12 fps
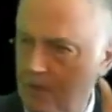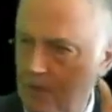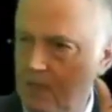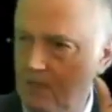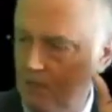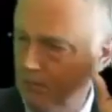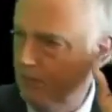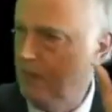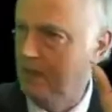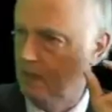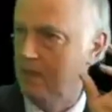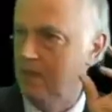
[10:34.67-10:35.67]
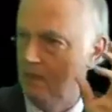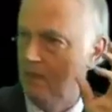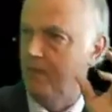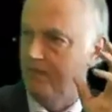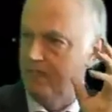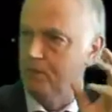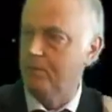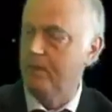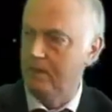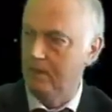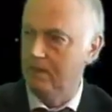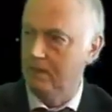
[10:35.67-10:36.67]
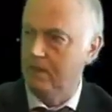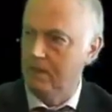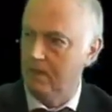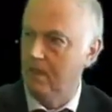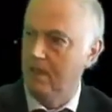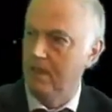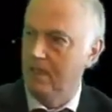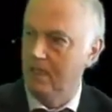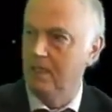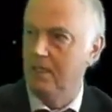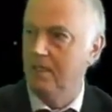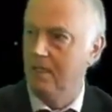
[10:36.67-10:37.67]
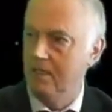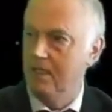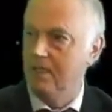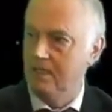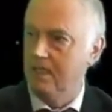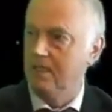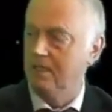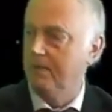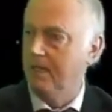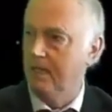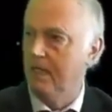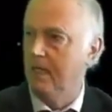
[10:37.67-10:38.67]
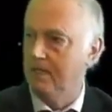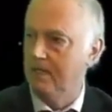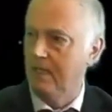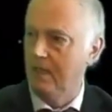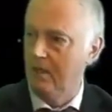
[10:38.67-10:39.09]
It's from real life experience that, you know, that these things are being laid